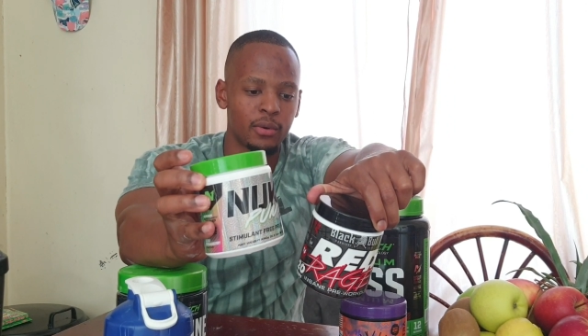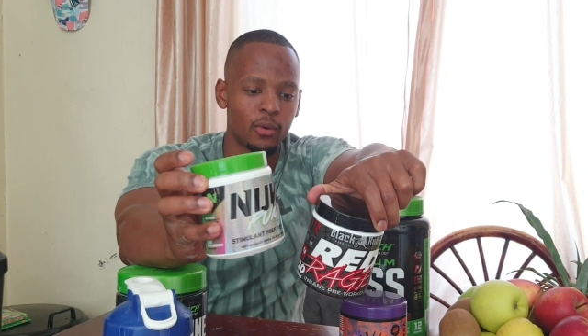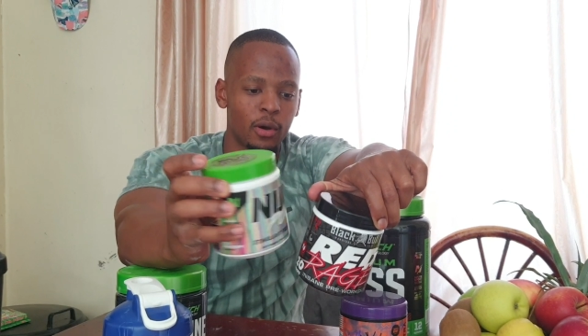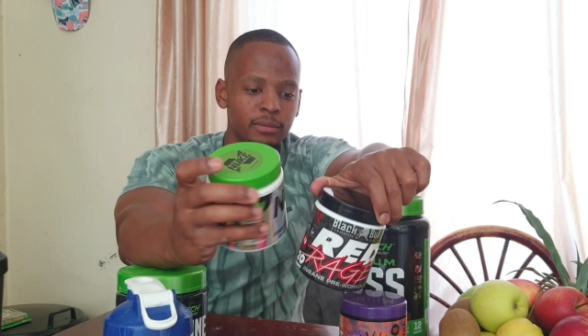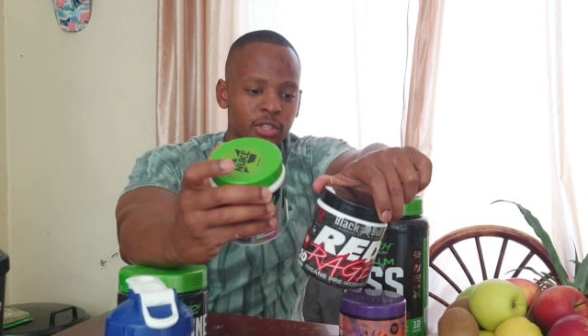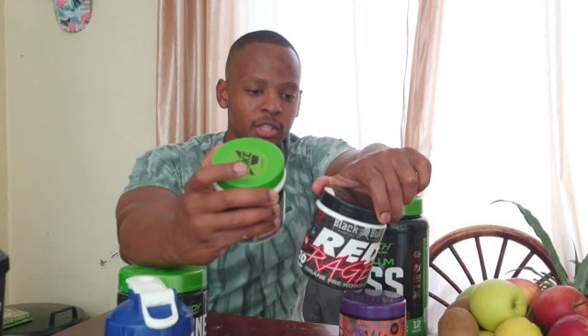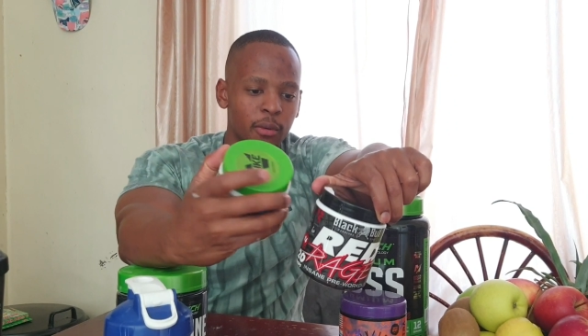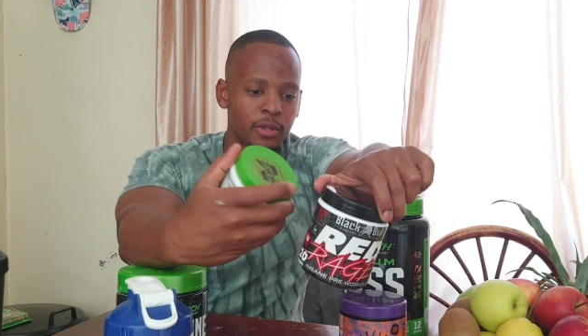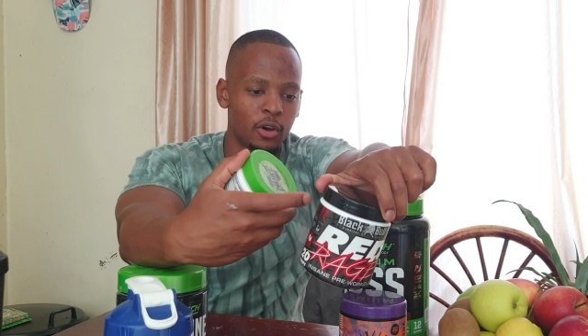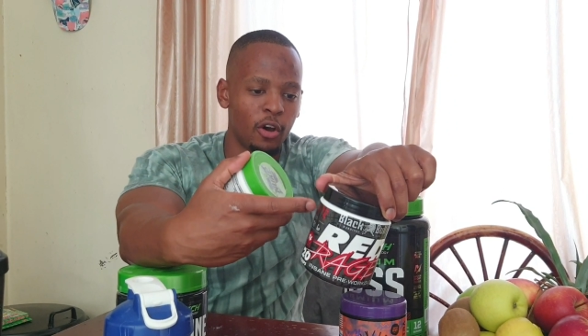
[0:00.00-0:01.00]
Or I'm just go
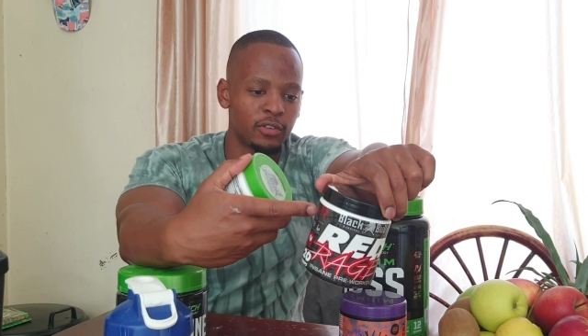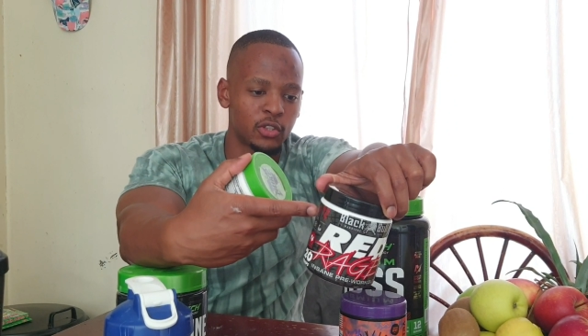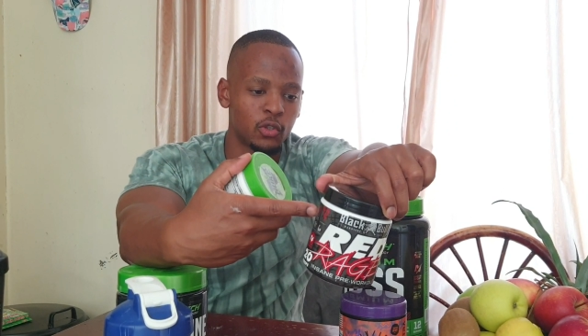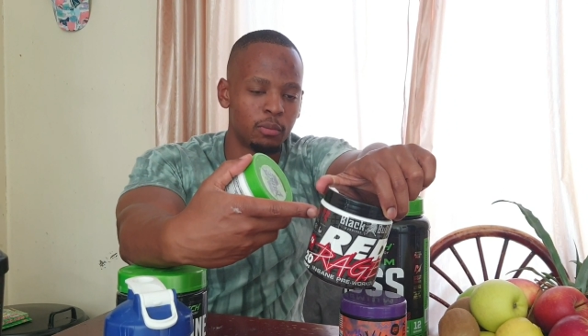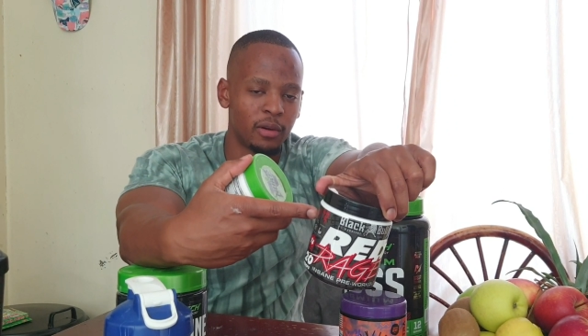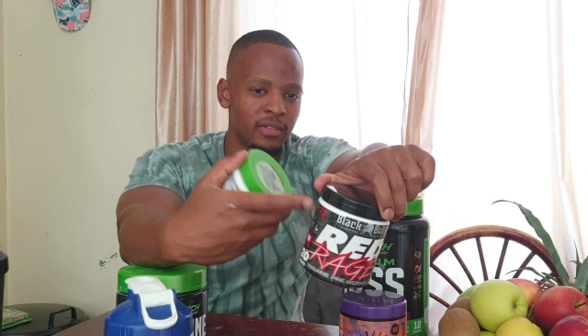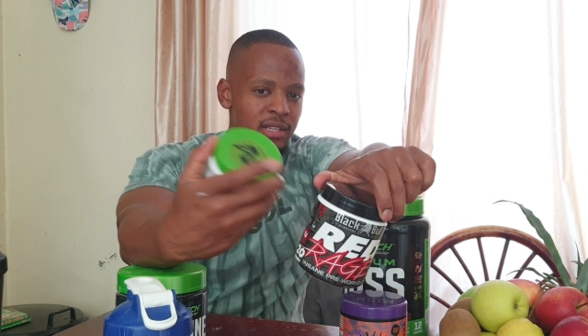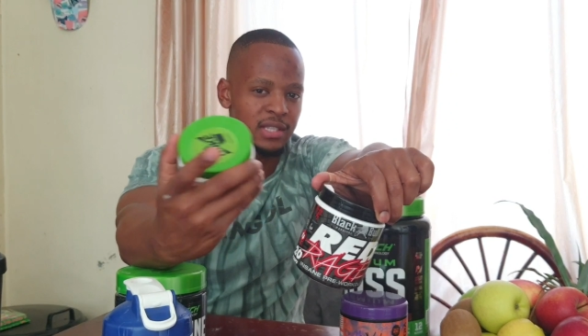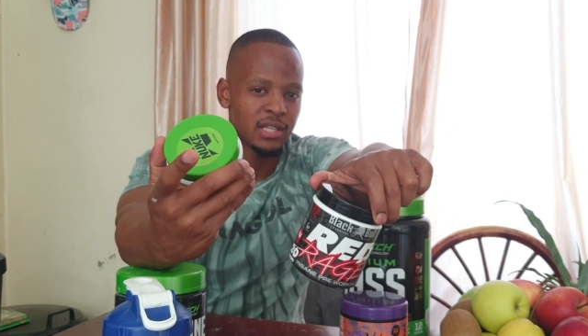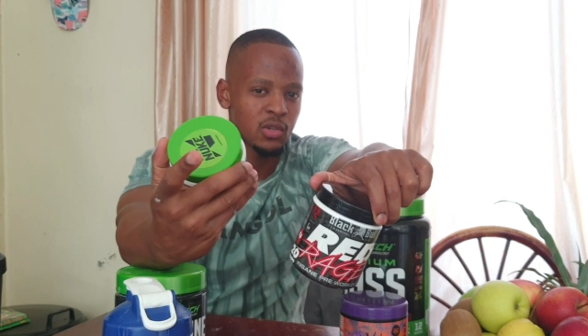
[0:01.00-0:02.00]
with a half a scoop of
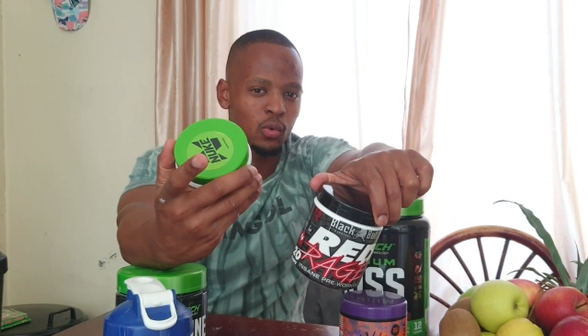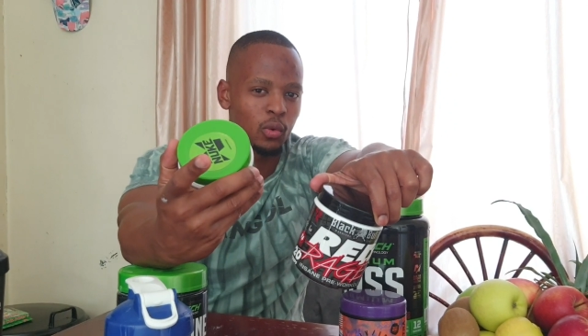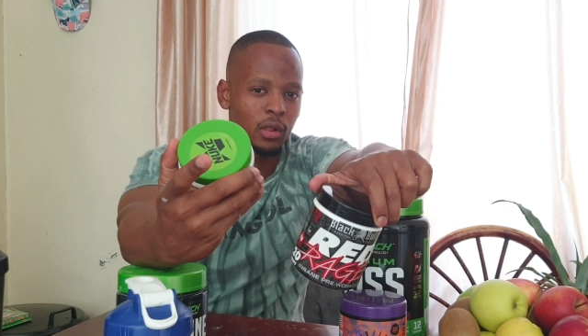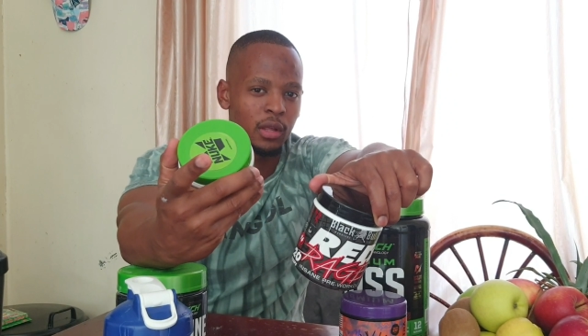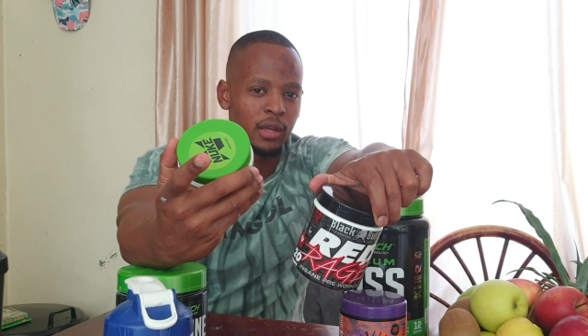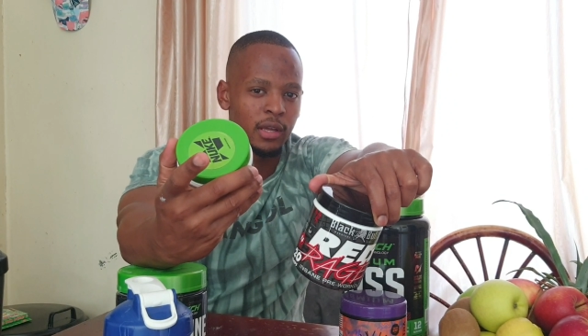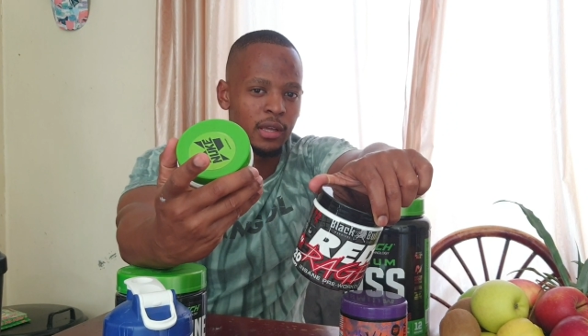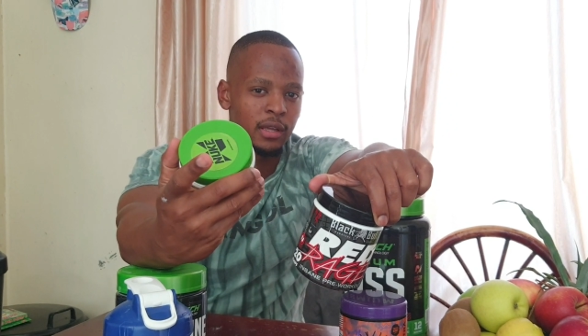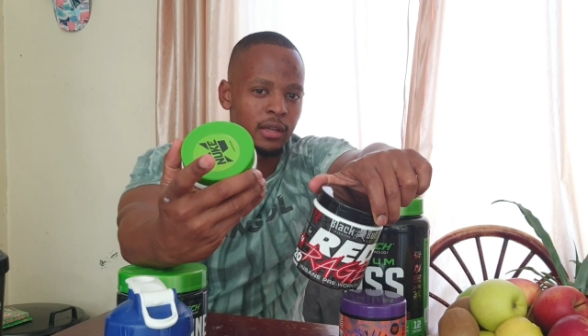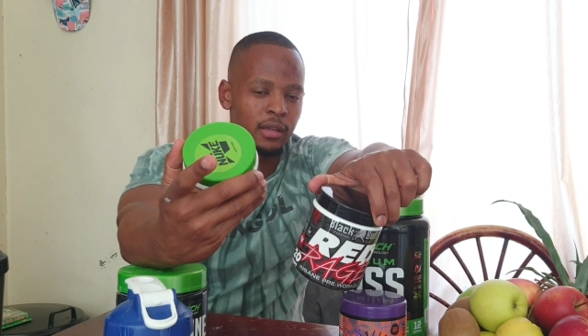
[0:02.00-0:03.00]
this. That's all,
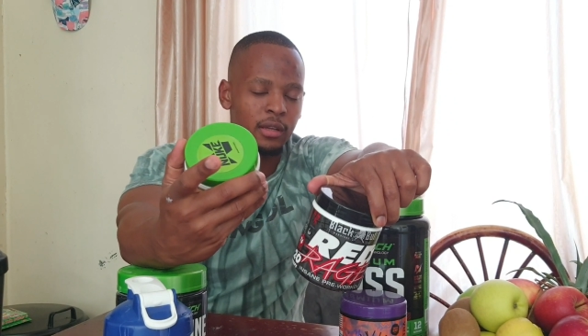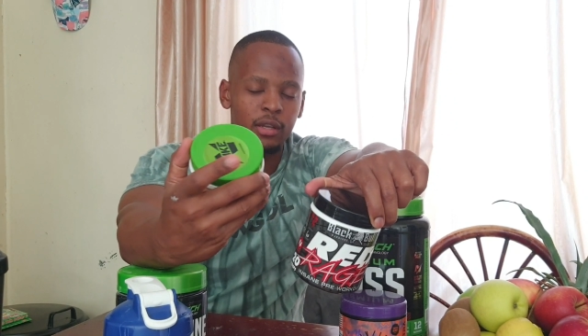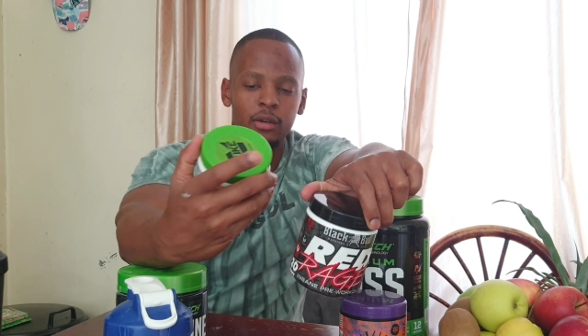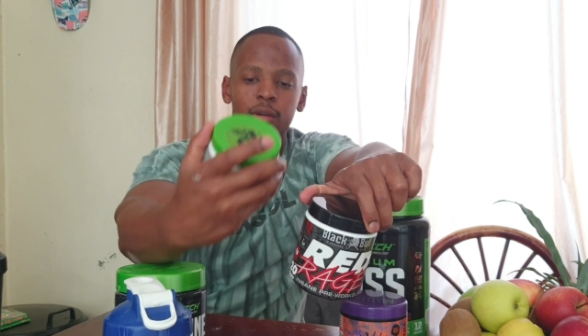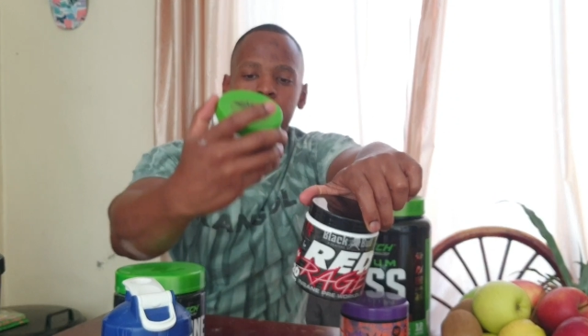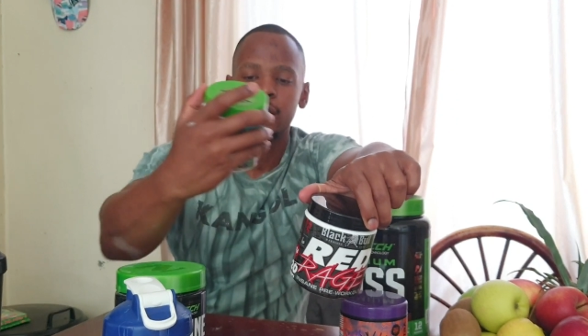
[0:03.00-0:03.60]
you know.